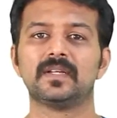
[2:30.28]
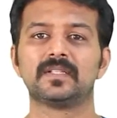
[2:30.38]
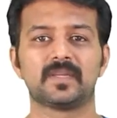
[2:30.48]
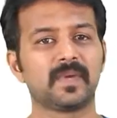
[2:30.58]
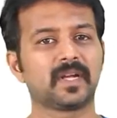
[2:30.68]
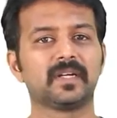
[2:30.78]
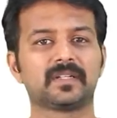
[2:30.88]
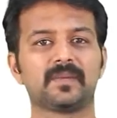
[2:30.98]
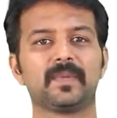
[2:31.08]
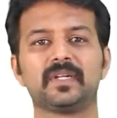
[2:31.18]

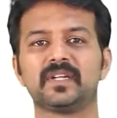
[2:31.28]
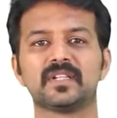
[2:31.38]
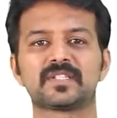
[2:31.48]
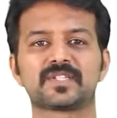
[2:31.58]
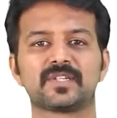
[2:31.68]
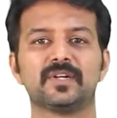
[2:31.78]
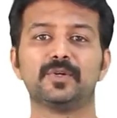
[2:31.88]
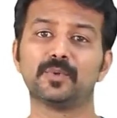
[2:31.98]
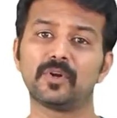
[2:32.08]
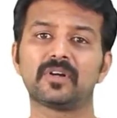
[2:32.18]
Semiconductor materials
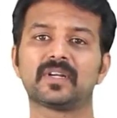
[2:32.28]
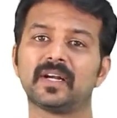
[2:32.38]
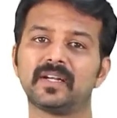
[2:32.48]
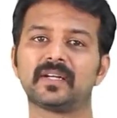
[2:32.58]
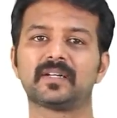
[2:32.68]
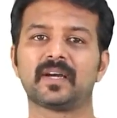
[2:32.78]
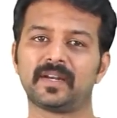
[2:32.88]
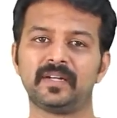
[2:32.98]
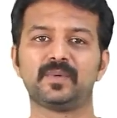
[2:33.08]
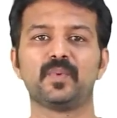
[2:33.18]
do not conduct
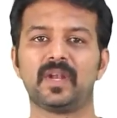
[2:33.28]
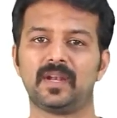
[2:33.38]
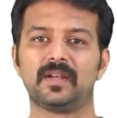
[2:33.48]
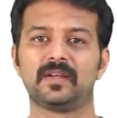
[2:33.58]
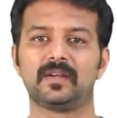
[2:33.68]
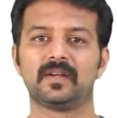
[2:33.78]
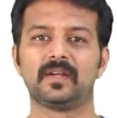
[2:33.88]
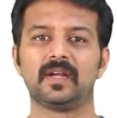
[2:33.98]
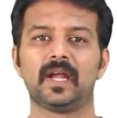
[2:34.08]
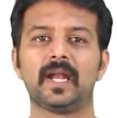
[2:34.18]
current well
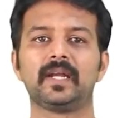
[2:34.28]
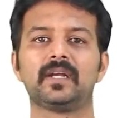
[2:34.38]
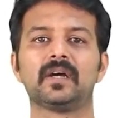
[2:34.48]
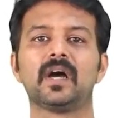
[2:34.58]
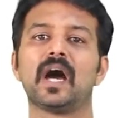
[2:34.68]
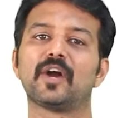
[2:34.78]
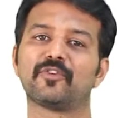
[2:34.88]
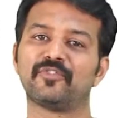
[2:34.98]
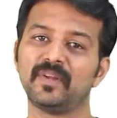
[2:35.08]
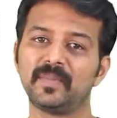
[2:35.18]
and are
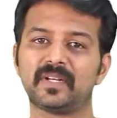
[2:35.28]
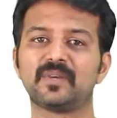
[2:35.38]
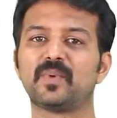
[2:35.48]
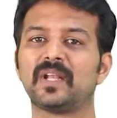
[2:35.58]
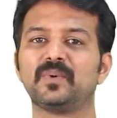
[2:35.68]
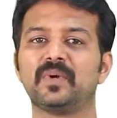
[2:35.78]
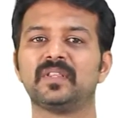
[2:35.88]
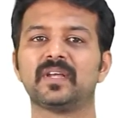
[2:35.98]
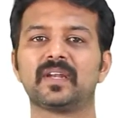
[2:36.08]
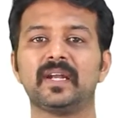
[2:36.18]
of limited value
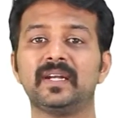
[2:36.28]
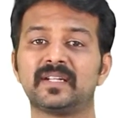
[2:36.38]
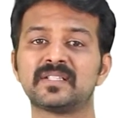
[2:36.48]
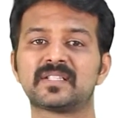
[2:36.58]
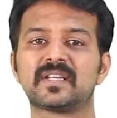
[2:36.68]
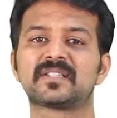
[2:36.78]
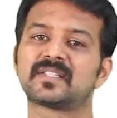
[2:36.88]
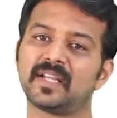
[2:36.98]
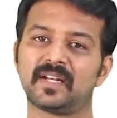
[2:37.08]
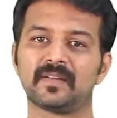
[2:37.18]
in their intrinsic
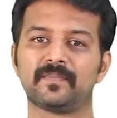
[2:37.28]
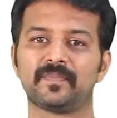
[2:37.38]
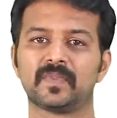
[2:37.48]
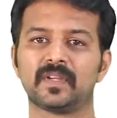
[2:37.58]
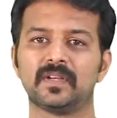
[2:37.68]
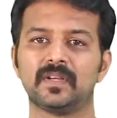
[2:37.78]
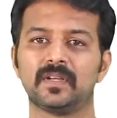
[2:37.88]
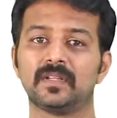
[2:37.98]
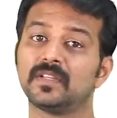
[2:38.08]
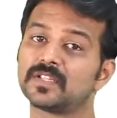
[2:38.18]
state.
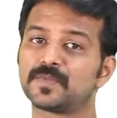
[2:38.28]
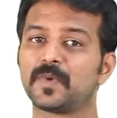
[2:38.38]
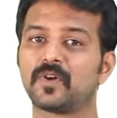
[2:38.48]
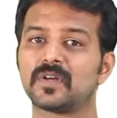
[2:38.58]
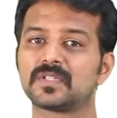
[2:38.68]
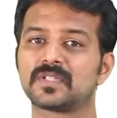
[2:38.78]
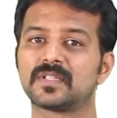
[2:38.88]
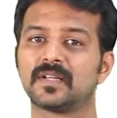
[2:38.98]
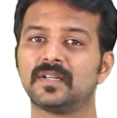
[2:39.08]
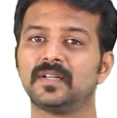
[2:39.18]
This is because
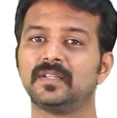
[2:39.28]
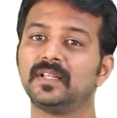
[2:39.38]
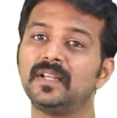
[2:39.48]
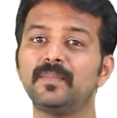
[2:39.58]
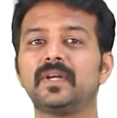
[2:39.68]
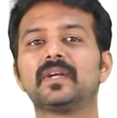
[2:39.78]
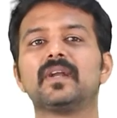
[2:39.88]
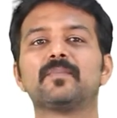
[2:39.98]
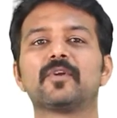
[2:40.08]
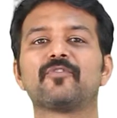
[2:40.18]
the limited
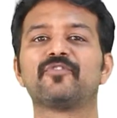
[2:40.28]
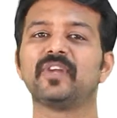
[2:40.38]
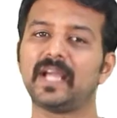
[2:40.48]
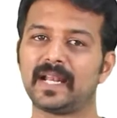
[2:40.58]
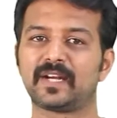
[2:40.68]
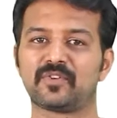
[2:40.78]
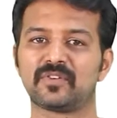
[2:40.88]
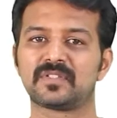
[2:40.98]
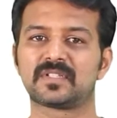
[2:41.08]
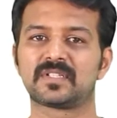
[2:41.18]
number of free
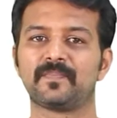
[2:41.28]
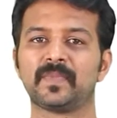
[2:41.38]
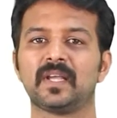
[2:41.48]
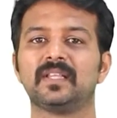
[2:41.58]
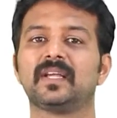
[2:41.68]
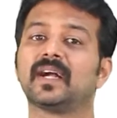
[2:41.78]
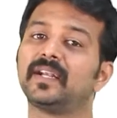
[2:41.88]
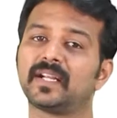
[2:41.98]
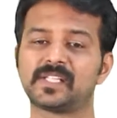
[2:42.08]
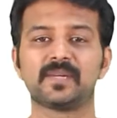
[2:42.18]
electrons in the
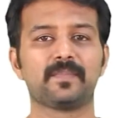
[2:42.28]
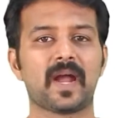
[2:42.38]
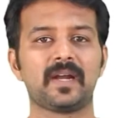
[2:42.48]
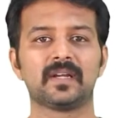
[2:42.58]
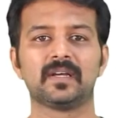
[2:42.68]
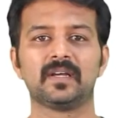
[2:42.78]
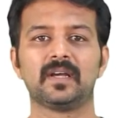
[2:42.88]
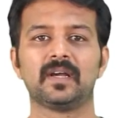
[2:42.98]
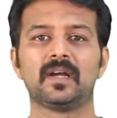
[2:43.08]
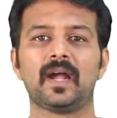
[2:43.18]
conduction band
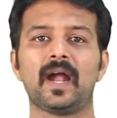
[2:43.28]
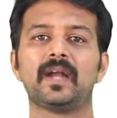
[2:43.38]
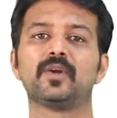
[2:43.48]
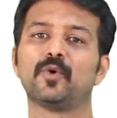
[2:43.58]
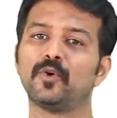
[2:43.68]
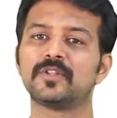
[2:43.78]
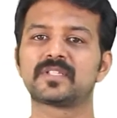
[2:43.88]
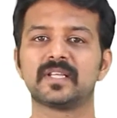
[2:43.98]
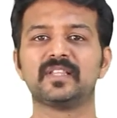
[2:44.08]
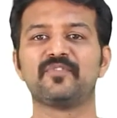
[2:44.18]
and
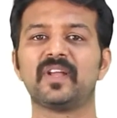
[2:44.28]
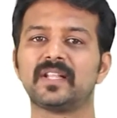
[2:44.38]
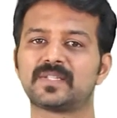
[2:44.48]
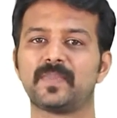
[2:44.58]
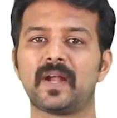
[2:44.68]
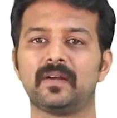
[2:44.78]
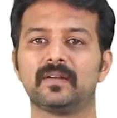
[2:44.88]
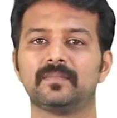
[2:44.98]
holes in the valence band.